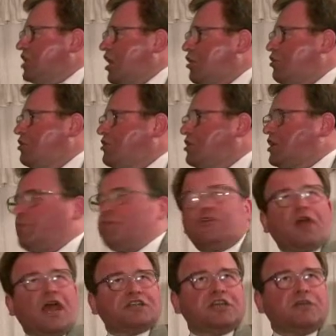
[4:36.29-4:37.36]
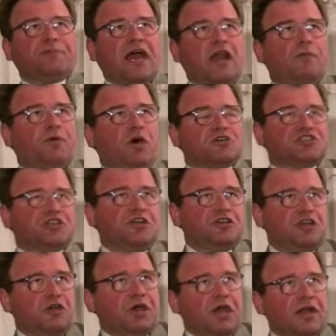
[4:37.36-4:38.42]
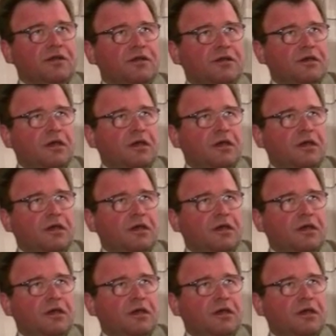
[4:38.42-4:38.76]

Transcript: only the democratic ballot box can do it.